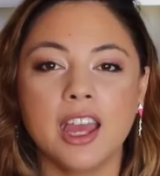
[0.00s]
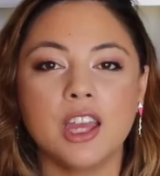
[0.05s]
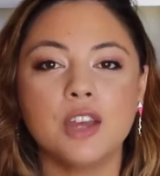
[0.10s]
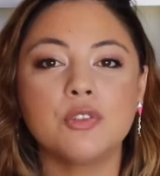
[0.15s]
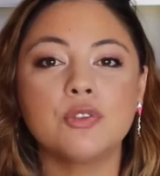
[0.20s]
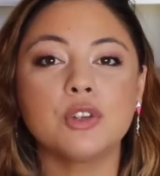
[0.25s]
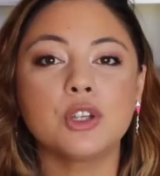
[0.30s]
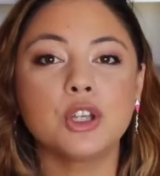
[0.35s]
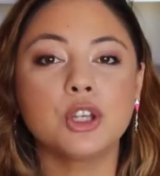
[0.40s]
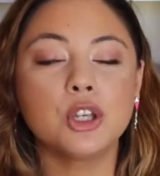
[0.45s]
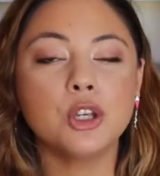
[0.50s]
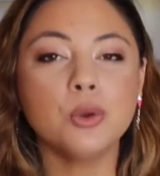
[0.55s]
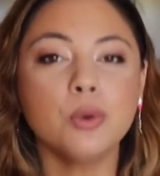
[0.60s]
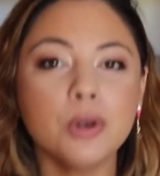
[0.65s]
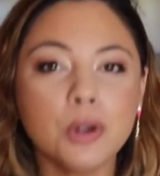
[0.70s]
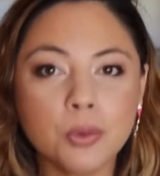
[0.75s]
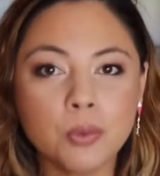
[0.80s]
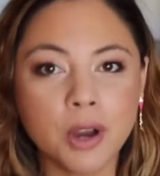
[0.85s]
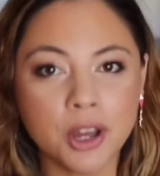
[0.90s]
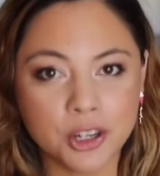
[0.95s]
If you
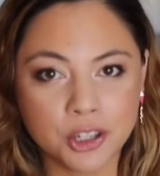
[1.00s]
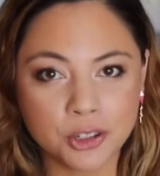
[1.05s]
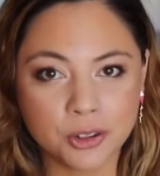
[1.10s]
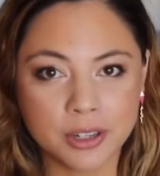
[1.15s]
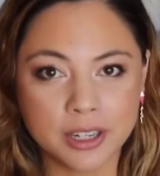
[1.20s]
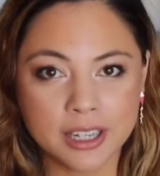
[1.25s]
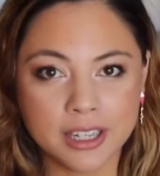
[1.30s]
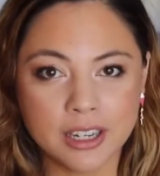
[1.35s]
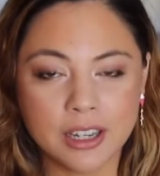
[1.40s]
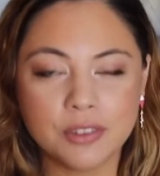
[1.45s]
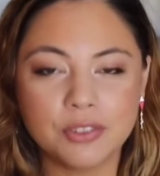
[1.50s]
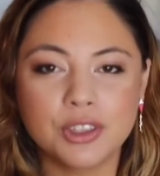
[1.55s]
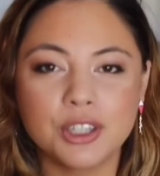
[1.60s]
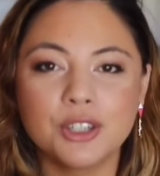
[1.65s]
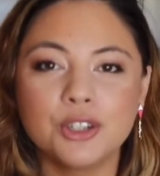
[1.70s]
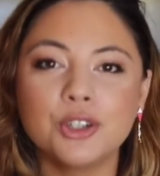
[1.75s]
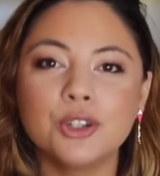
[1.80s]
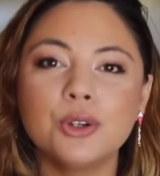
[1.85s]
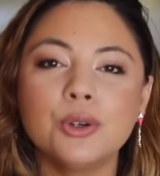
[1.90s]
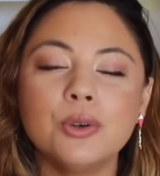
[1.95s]
are wondering if the
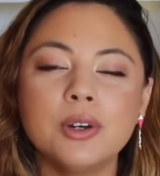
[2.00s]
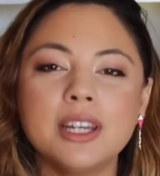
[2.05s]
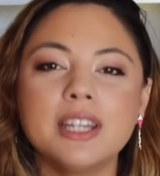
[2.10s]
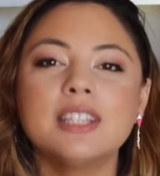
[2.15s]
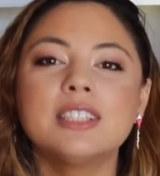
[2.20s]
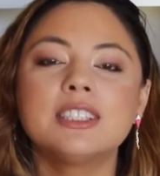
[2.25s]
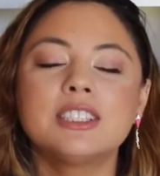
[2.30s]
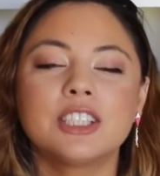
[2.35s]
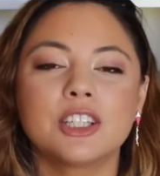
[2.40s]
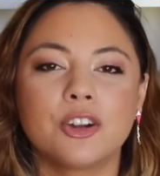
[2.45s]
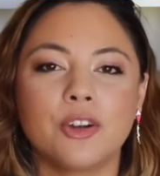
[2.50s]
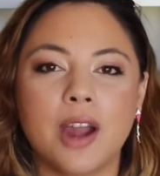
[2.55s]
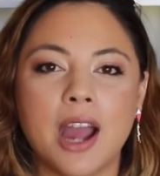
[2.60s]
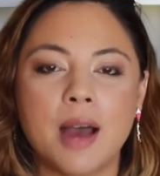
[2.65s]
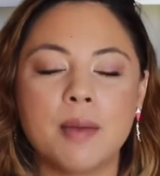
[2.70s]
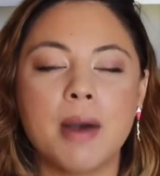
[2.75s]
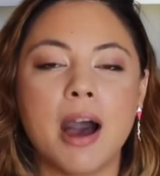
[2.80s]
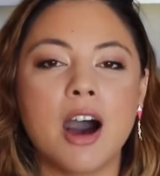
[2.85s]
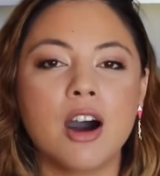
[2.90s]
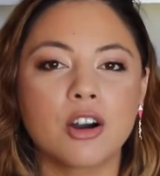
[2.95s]
new
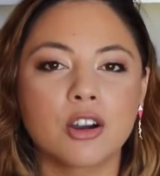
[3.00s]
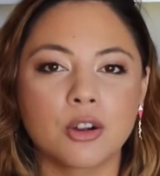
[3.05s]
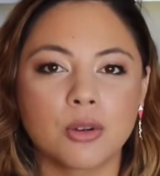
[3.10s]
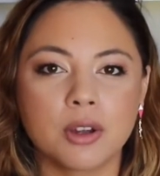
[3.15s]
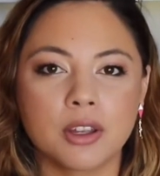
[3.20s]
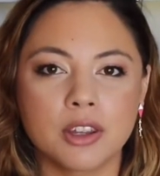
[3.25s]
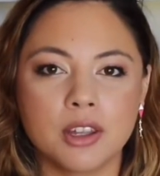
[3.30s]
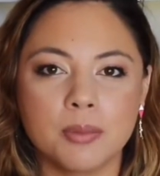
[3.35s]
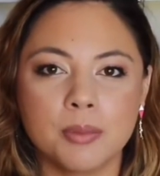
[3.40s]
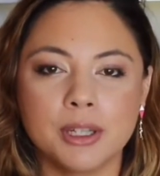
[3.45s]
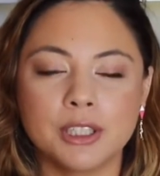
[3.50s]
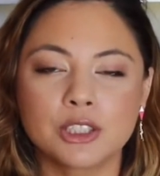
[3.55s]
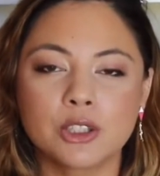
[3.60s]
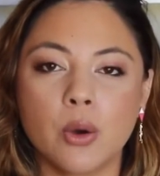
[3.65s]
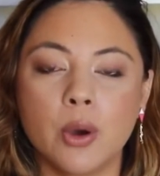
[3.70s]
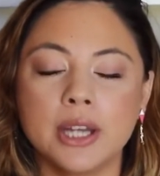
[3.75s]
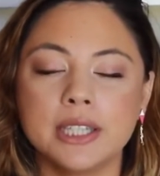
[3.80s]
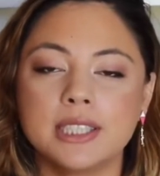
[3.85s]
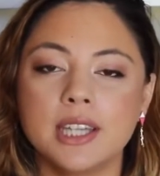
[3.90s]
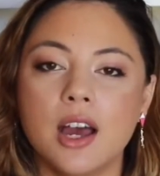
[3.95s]
Instagram algorithm is
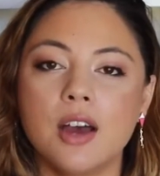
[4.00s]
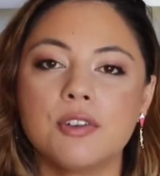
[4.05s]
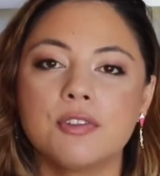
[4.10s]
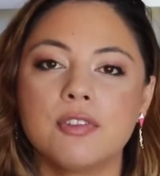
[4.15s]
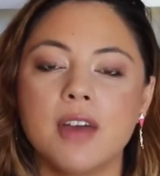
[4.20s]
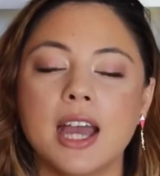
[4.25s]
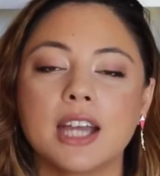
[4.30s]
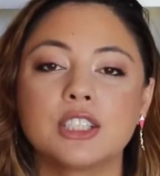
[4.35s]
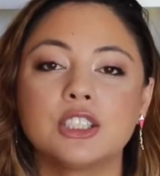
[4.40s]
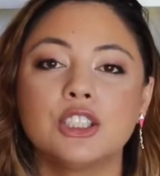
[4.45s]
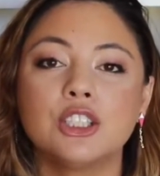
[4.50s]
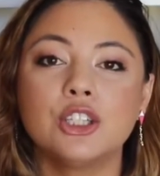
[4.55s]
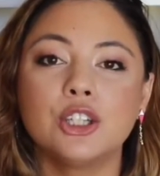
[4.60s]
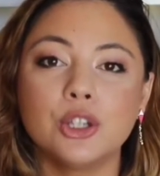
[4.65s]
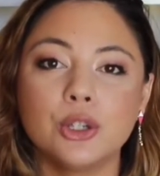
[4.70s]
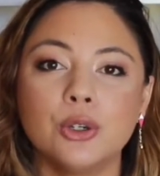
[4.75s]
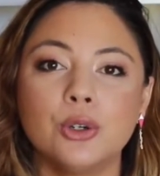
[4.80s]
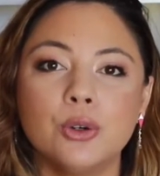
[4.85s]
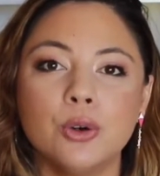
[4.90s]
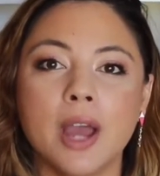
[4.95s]
going to affect
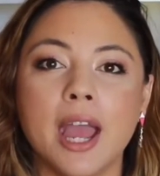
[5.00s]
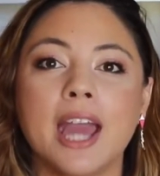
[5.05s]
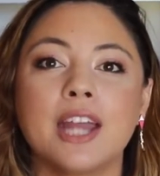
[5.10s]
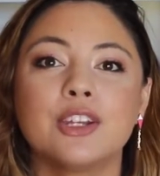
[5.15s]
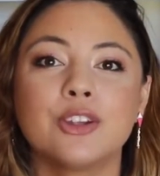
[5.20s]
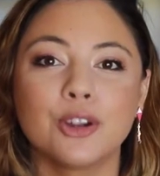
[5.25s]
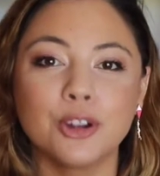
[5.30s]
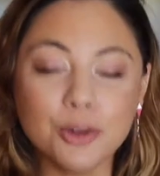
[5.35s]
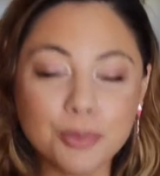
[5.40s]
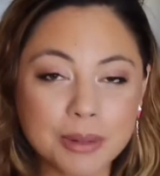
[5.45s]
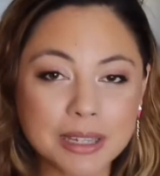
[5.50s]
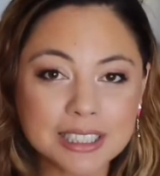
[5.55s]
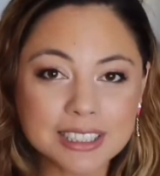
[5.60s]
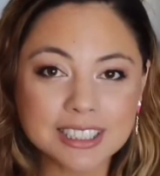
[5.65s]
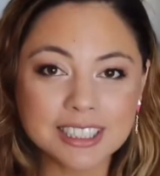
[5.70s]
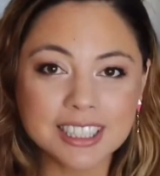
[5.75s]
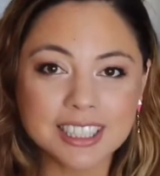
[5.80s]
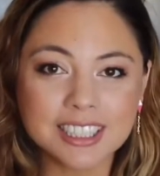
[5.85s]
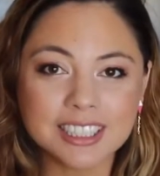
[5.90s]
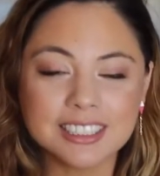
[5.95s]
you and your
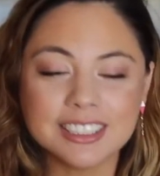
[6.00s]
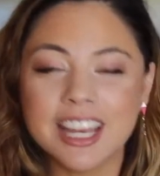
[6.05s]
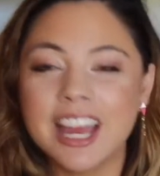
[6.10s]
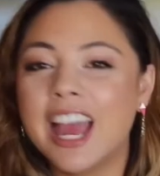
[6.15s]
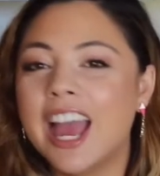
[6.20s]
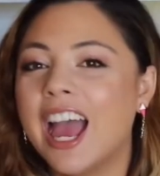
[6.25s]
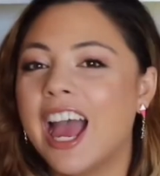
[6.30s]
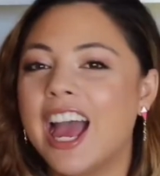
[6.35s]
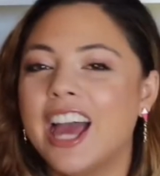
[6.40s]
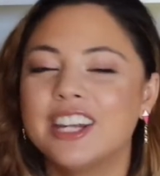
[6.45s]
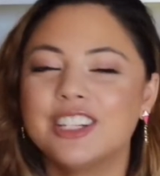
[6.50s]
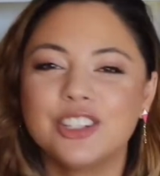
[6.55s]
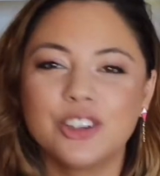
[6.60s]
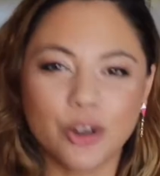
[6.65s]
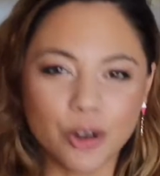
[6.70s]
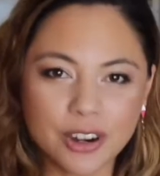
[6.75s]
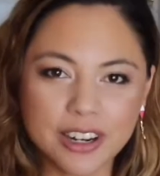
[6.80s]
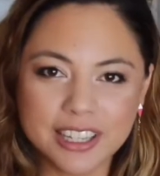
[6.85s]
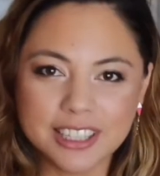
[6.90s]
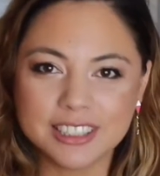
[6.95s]
business and
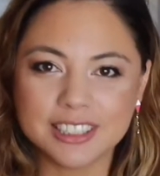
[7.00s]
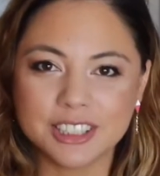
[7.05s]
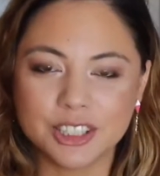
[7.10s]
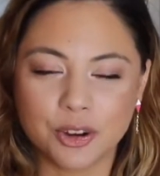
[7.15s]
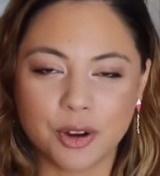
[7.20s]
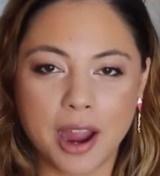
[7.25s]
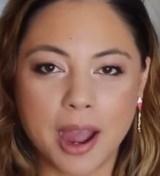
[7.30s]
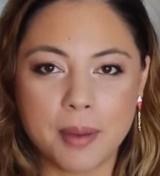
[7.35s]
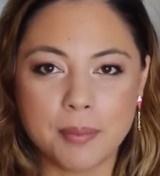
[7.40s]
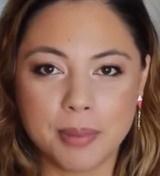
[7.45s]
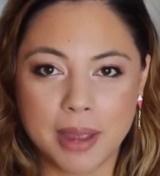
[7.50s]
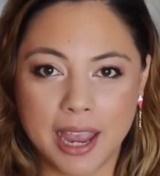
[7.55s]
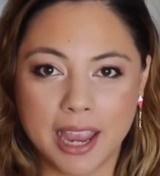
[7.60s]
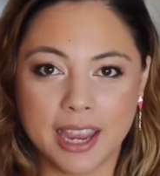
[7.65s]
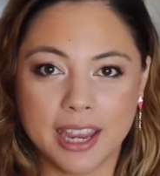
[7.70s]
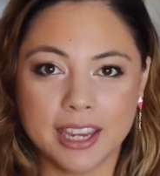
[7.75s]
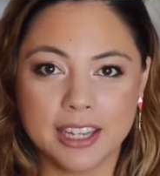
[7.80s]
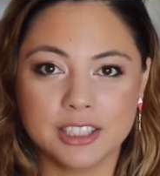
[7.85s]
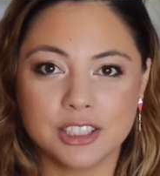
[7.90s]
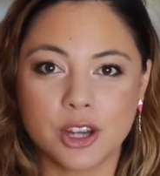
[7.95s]
your Instagram
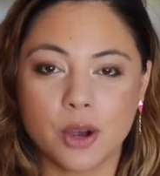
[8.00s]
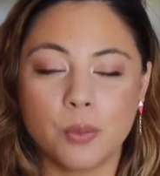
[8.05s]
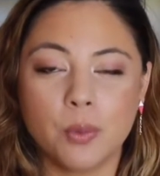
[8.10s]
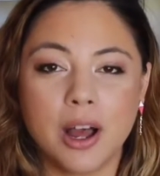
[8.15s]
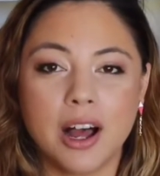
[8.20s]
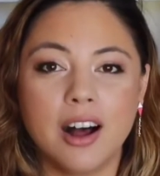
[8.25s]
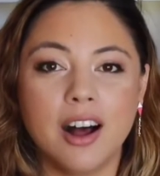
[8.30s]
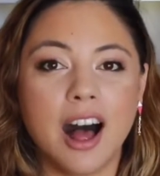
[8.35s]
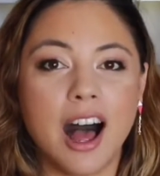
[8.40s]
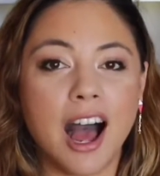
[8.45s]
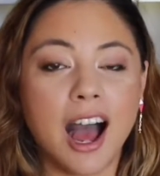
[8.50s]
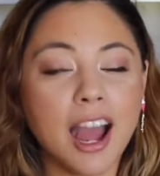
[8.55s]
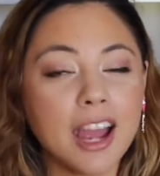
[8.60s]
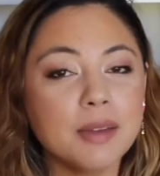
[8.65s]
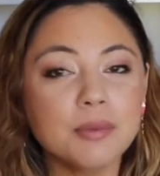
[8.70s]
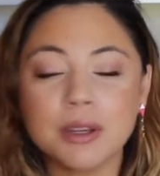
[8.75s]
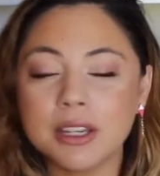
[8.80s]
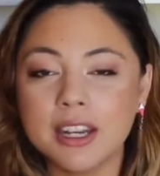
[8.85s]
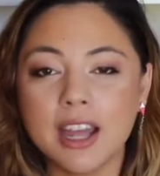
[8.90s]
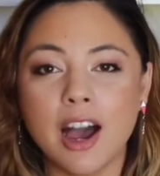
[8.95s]
page, well,
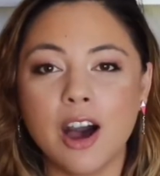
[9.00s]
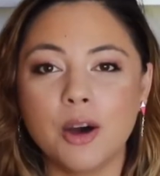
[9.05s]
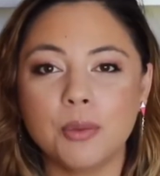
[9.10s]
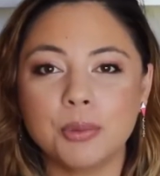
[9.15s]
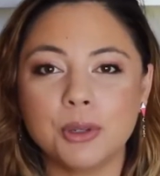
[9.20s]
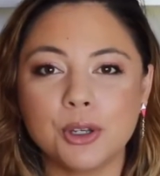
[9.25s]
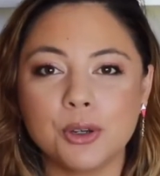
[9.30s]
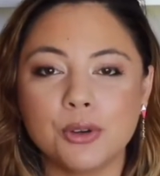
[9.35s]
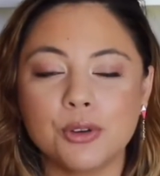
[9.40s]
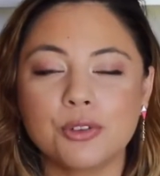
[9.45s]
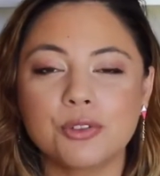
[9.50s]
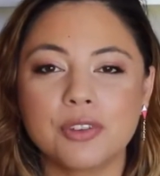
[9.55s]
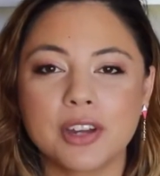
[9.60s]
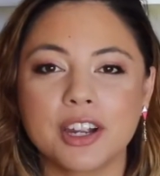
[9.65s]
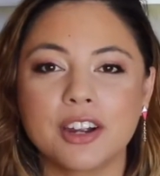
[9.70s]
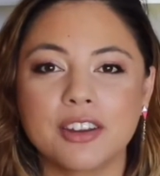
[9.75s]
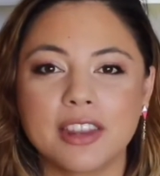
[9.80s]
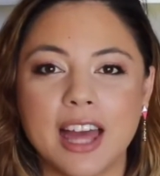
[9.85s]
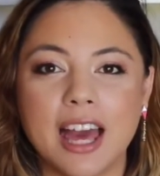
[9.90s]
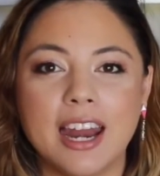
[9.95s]
I'm going to help you
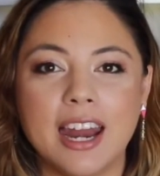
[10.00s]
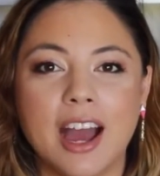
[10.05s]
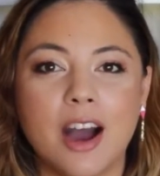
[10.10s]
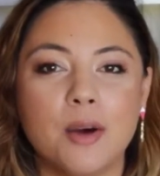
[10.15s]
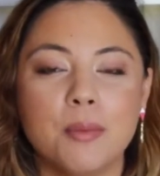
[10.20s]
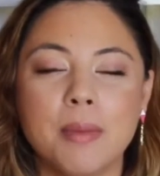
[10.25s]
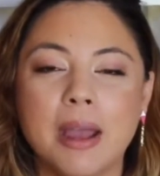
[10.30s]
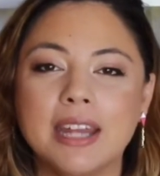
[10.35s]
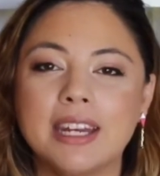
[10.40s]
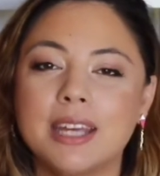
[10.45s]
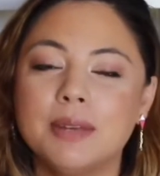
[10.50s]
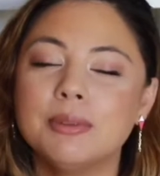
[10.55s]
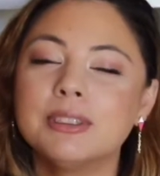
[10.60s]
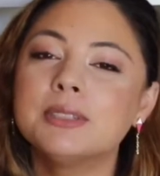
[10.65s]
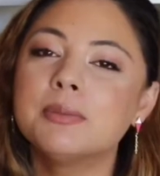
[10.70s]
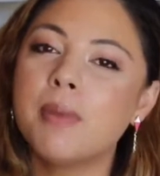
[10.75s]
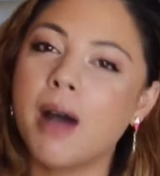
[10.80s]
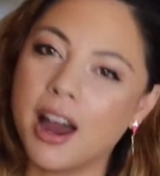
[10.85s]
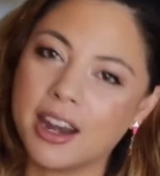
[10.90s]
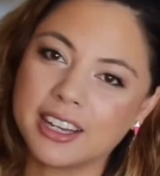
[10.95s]
figure that out. My name is
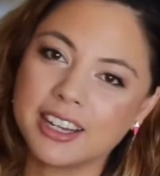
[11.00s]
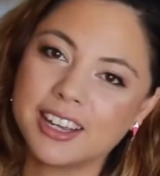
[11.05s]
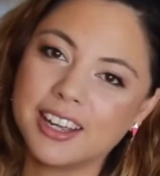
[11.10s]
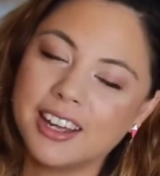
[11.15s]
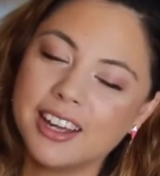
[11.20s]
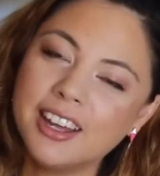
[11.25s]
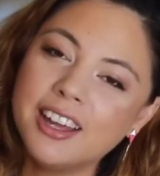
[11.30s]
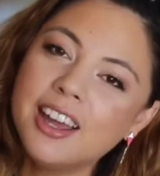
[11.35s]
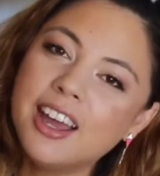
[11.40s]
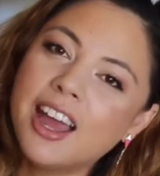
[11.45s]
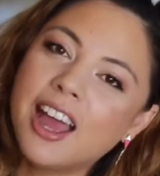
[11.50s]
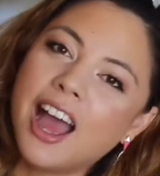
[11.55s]
Monika.